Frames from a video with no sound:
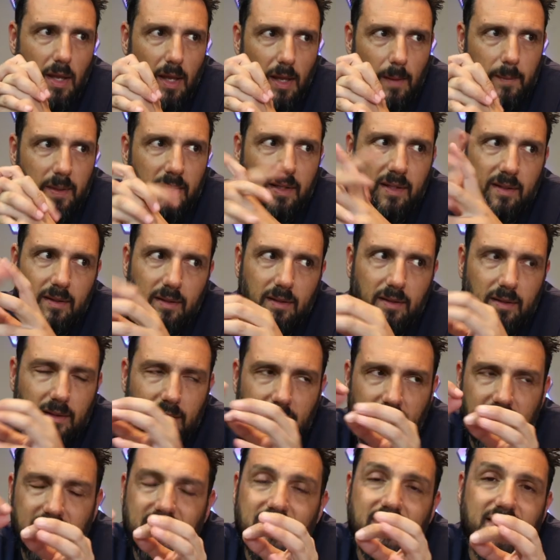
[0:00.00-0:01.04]
I mean,
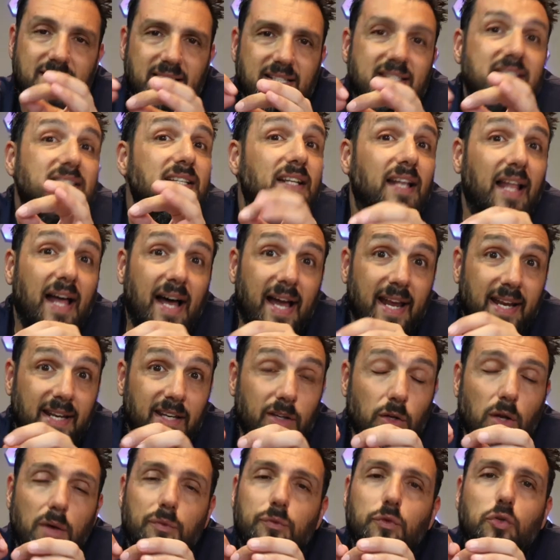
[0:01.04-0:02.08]
that's a line
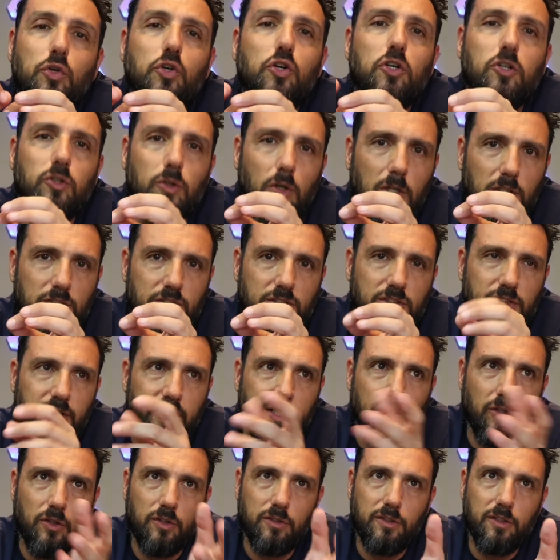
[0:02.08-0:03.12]
you have to cross
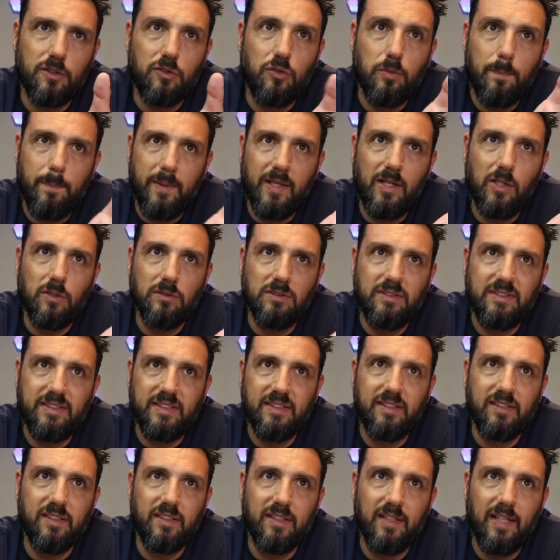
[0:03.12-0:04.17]
in order to be
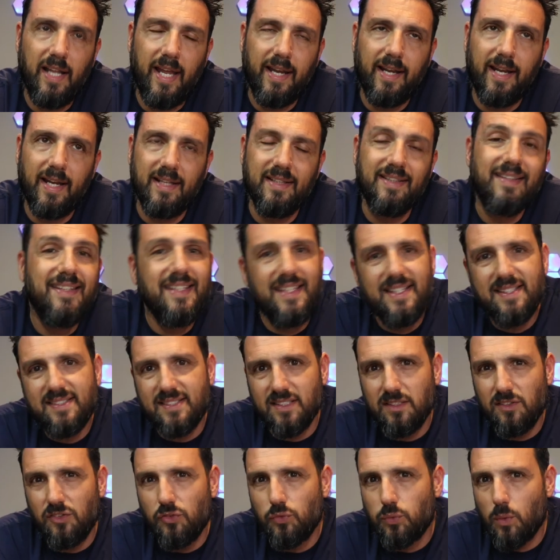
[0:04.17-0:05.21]
considered like a
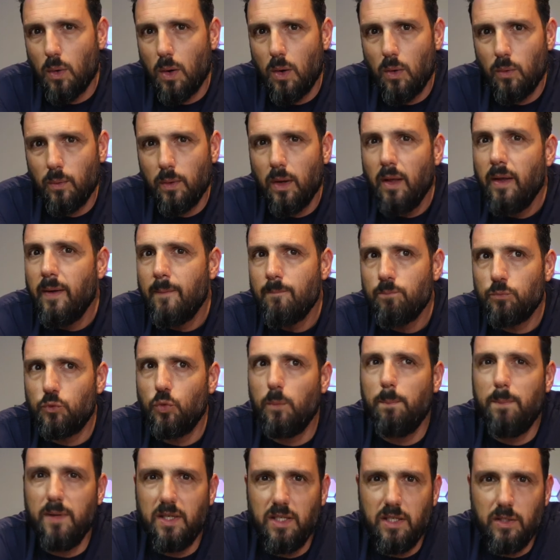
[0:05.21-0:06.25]
decent drone to
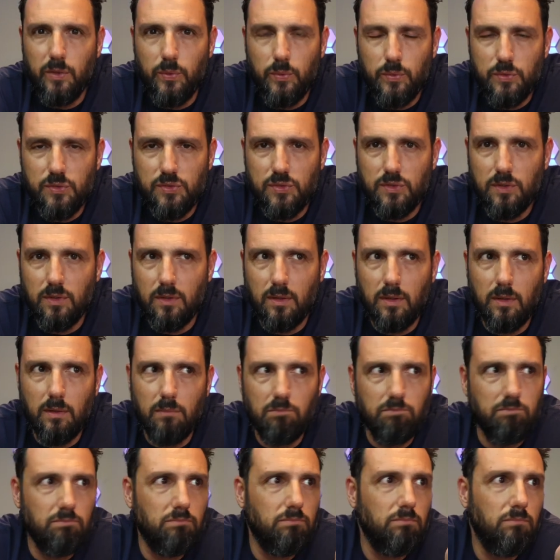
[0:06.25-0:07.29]
be used
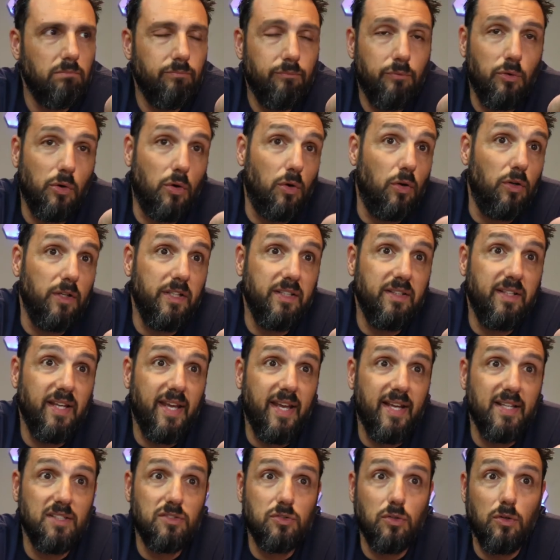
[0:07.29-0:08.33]
for
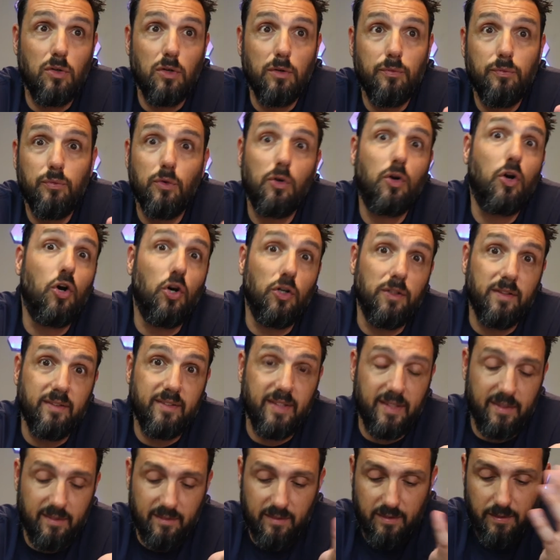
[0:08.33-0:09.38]
holidays or for
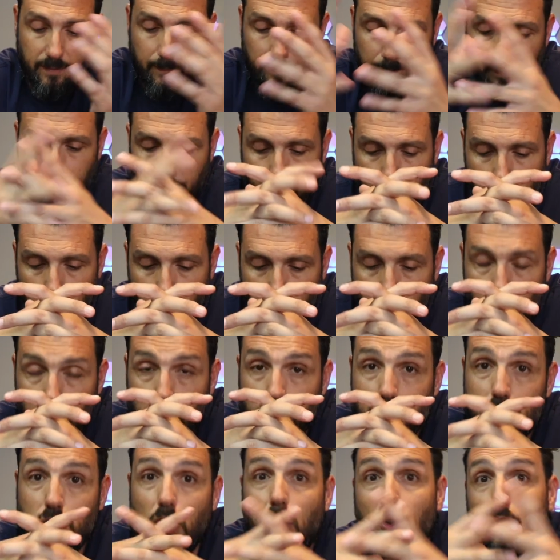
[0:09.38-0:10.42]
content.
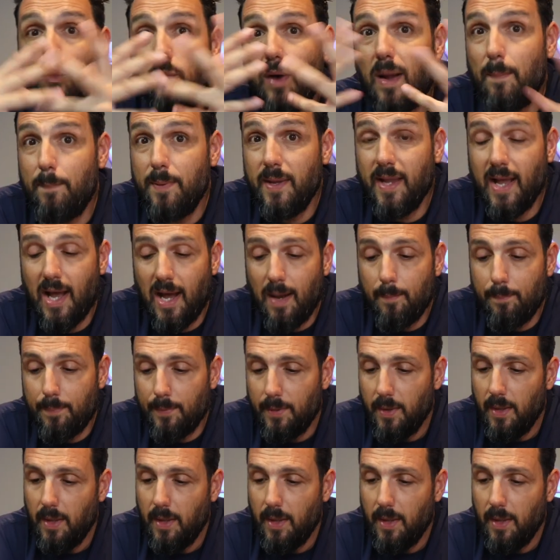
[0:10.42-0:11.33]
So wrapping up,